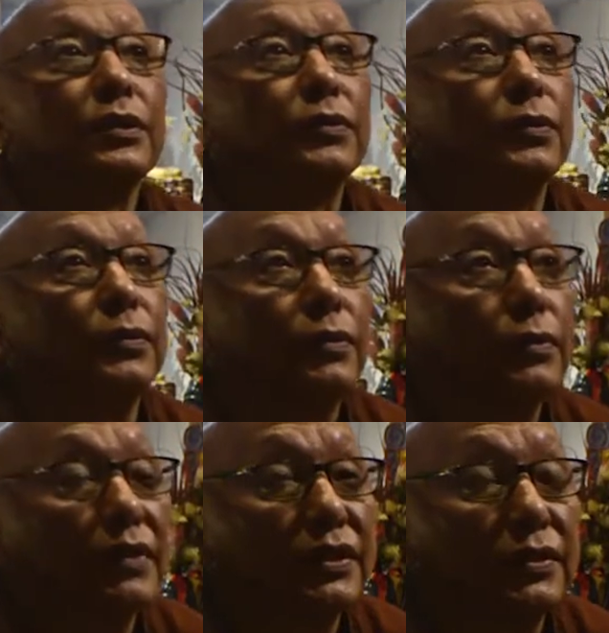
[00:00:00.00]
So the
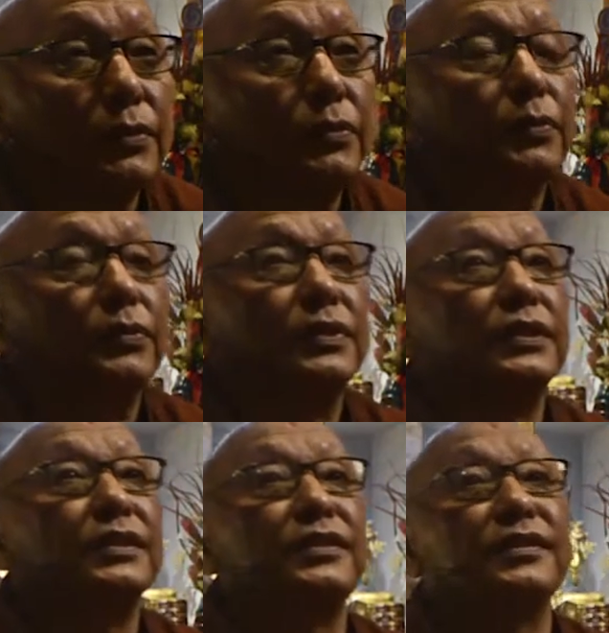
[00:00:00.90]
conventional truth
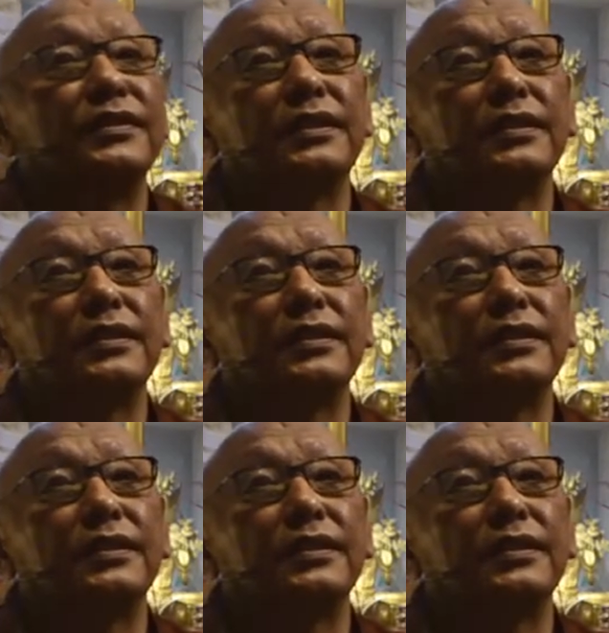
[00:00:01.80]
is